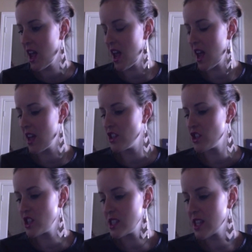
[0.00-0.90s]
And
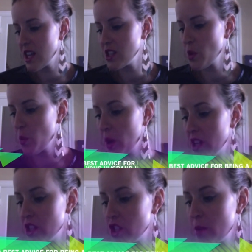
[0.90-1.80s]
she says,
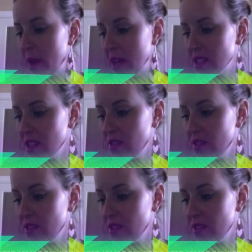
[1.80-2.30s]
what is your best